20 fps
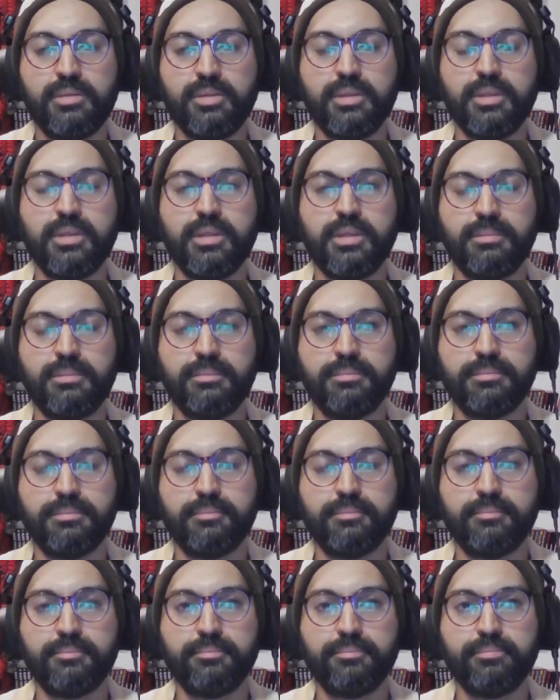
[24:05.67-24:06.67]
Yeah.
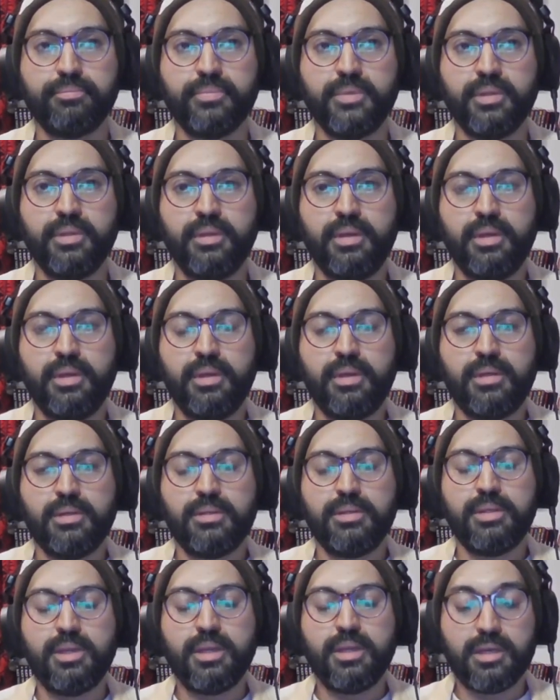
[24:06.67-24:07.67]

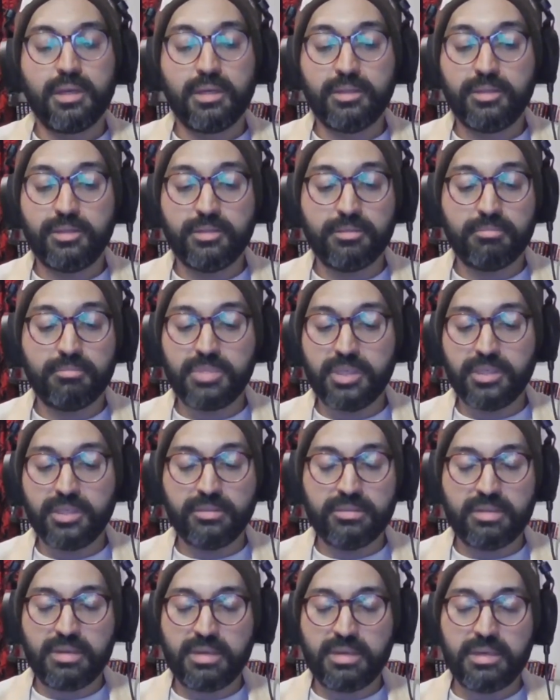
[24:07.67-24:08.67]
Yeah, I
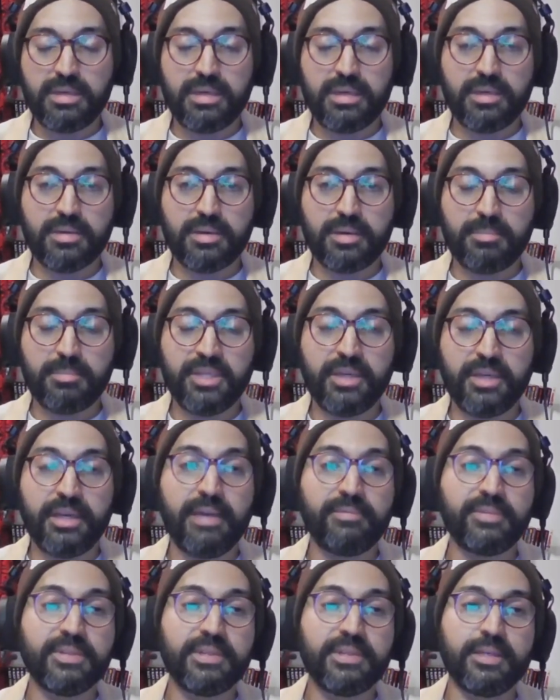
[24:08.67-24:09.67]
mean, I
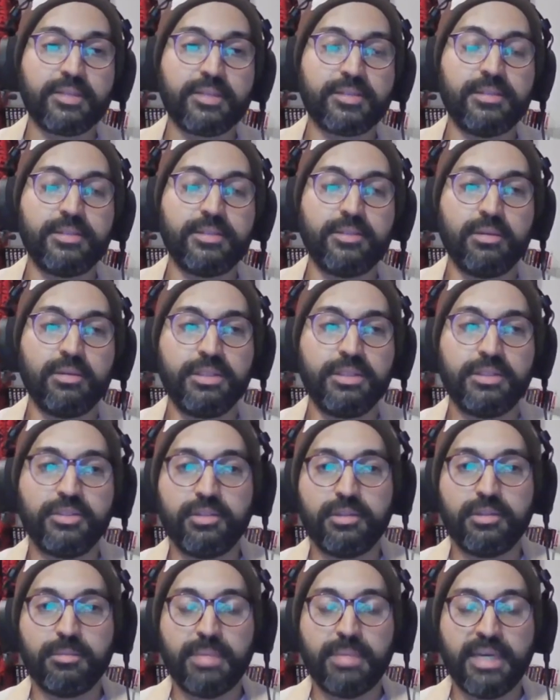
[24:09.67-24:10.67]
haven't actually gone into
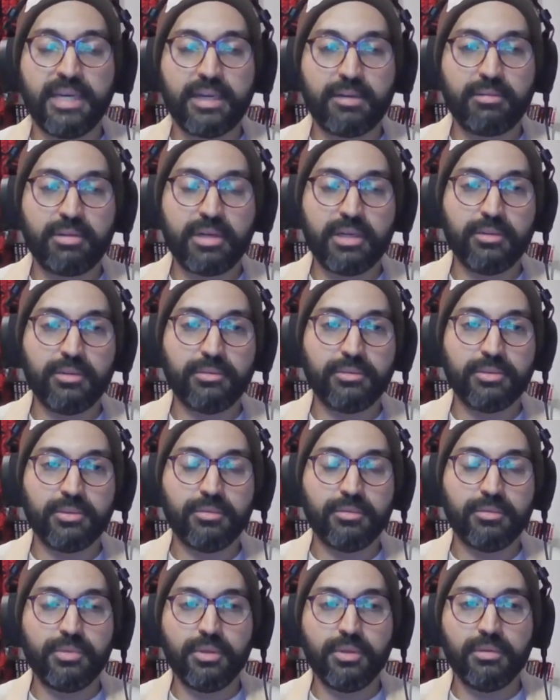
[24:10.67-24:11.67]
the background
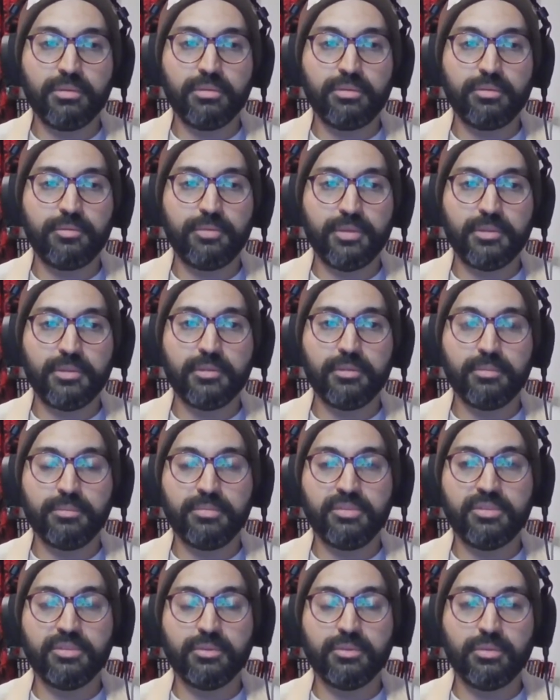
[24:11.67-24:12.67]
of those
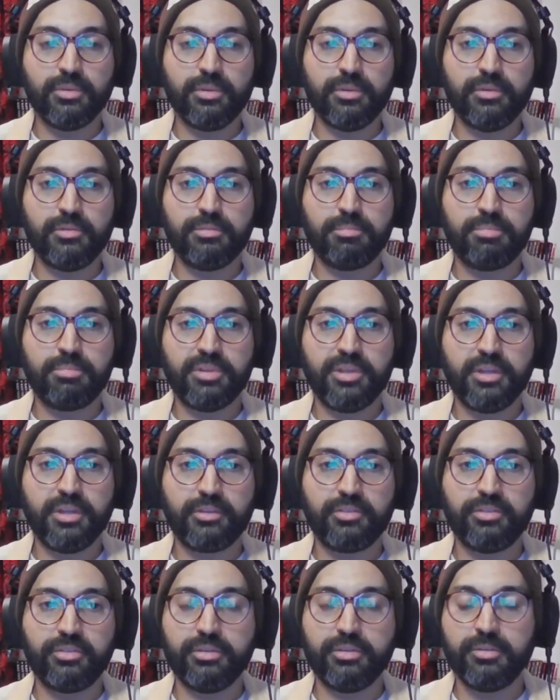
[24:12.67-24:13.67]
films or those
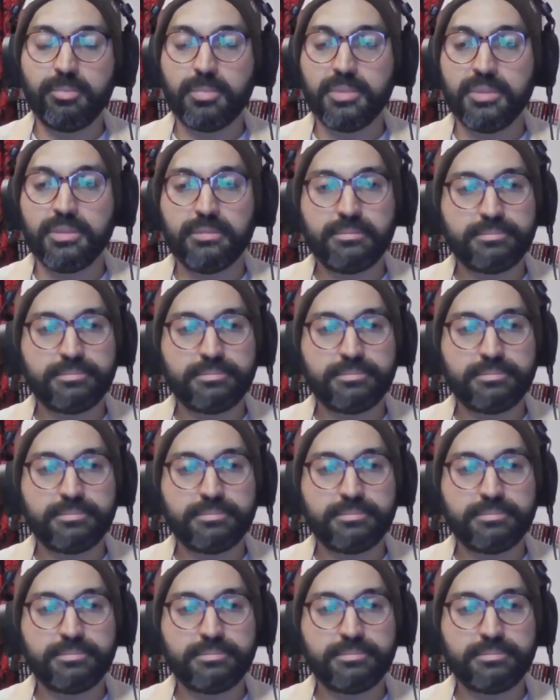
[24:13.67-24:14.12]
productions, but